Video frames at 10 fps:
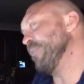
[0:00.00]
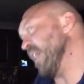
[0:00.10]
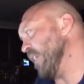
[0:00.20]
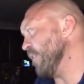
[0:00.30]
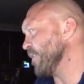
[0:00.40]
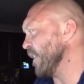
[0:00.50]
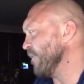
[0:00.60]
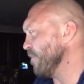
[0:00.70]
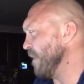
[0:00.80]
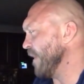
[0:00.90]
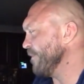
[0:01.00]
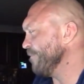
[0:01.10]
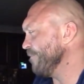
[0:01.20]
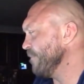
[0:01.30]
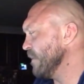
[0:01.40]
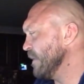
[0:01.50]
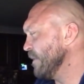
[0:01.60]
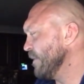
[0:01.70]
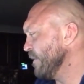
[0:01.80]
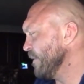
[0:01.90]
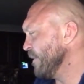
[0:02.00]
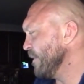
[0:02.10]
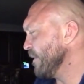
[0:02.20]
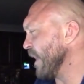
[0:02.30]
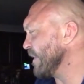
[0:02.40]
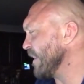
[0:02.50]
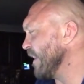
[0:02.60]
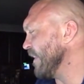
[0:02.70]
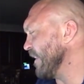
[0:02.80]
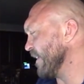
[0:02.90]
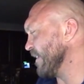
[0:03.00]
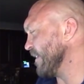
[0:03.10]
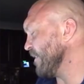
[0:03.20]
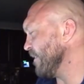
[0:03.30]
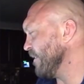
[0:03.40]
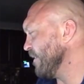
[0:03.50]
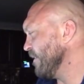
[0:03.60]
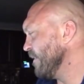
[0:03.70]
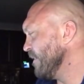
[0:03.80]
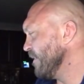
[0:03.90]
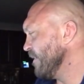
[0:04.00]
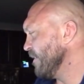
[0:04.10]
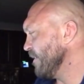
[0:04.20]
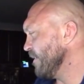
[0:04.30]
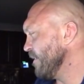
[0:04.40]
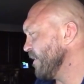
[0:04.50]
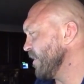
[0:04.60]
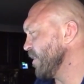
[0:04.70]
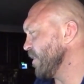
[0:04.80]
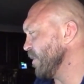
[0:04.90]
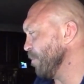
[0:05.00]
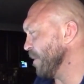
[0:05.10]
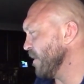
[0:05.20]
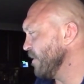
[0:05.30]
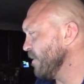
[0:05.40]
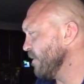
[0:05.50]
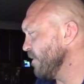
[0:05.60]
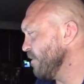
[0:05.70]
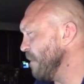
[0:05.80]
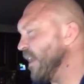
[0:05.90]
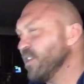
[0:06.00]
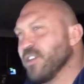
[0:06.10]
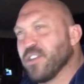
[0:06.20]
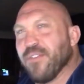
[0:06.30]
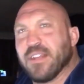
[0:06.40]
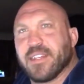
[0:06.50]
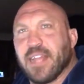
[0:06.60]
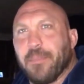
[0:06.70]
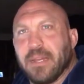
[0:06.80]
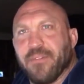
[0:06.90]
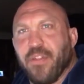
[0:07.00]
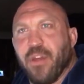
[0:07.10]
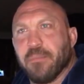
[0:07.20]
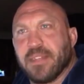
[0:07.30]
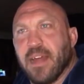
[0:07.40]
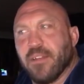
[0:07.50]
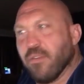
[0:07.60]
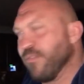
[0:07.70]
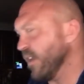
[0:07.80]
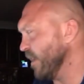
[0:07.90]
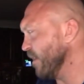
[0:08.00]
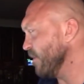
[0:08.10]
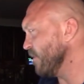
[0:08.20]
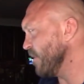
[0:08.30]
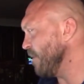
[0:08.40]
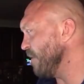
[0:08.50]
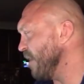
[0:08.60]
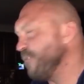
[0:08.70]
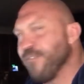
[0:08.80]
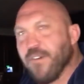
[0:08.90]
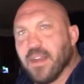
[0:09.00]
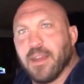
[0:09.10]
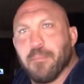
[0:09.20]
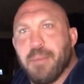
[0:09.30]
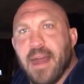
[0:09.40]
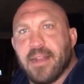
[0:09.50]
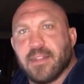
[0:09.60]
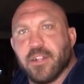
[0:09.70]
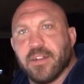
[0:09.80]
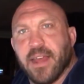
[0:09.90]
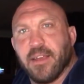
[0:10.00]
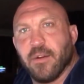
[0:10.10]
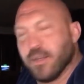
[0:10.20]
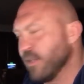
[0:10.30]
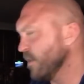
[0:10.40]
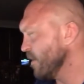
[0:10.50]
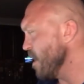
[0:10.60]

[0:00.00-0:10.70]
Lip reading: Thank you, son of a man. That's stupid. Imagine just having to stop to give a thumbs down to a video. How fucking bad is your day going?